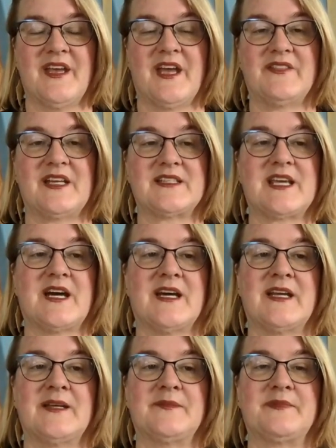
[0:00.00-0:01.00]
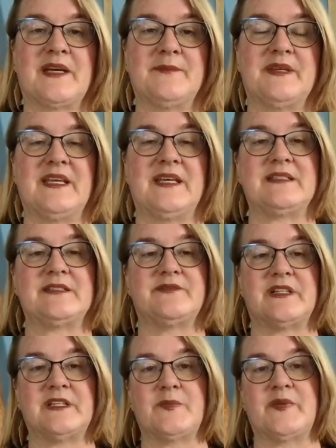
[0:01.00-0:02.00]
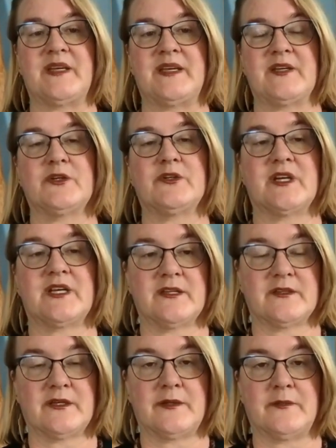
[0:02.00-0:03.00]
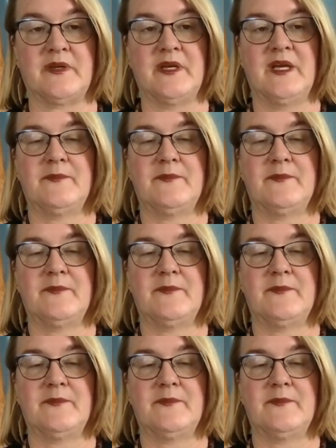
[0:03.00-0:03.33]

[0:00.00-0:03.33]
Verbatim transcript: At that time, I began developing curriculum,